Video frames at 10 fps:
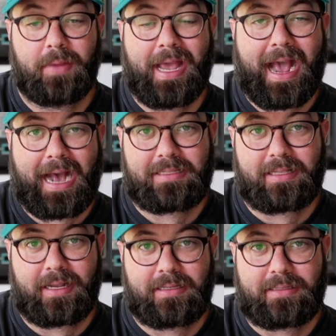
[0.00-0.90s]
as
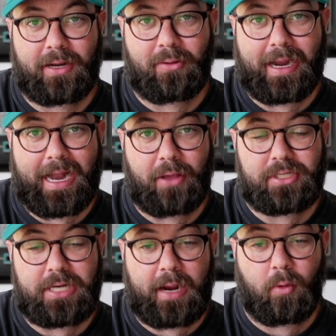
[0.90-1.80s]
things stand right now, the
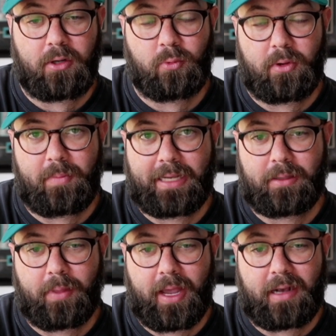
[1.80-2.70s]
Jaguars would make the
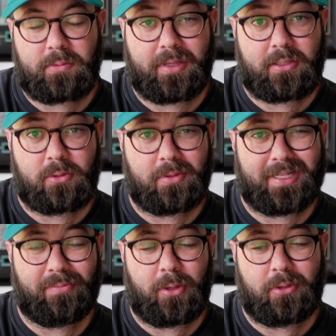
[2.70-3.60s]
playoffs. But this is a
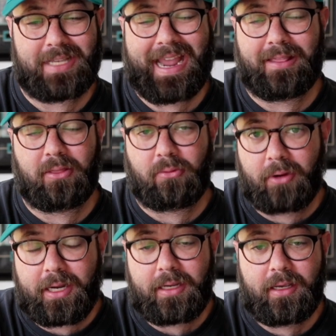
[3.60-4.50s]
team that was
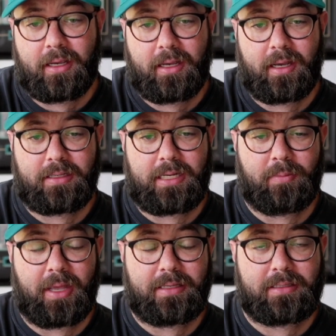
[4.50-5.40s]
8-3, a team
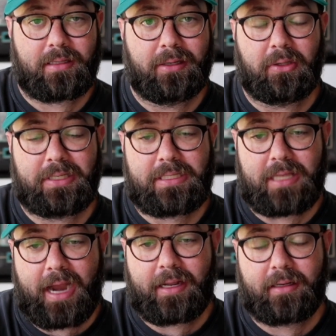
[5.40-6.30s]
that is clearly
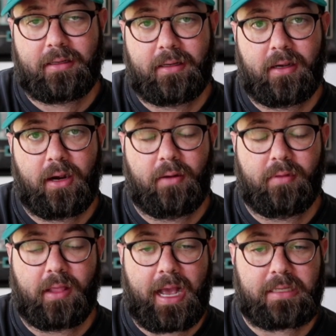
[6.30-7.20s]
sliding over the
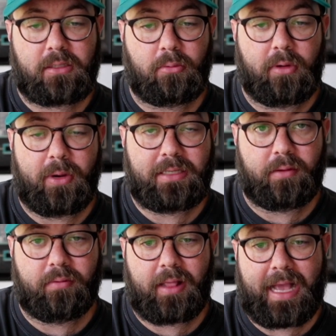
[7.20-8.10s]
last 3 weeks,
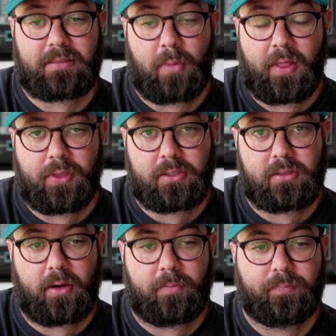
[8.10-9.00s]
over the last month or
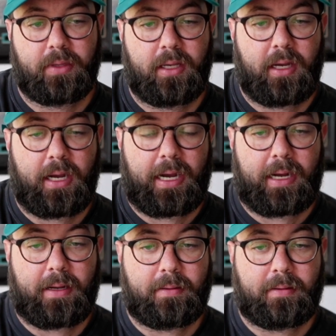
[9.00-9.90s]
so.
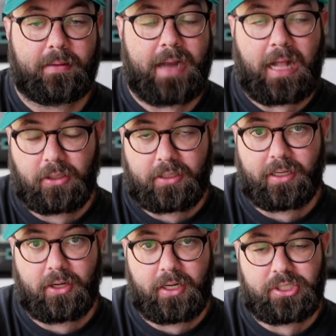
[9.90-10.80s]
Not looking
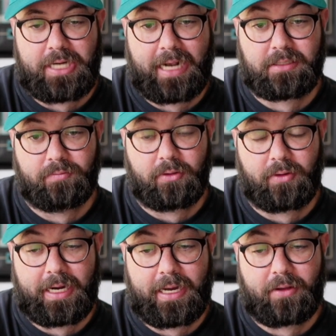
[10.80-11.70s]
good in Jacksonville
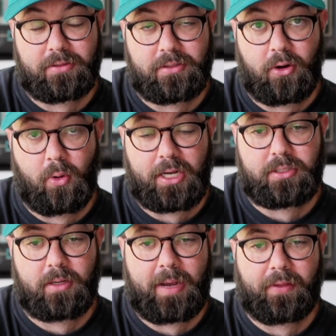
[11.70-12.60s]
right now. There's no
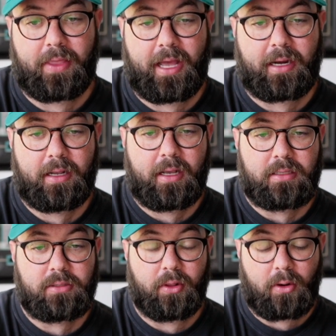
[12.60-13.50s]
question about that.
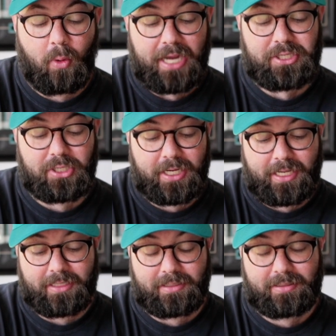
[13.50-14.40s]
So the question
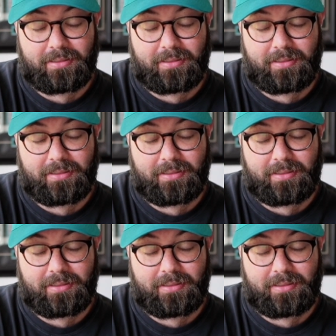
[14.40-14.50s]
is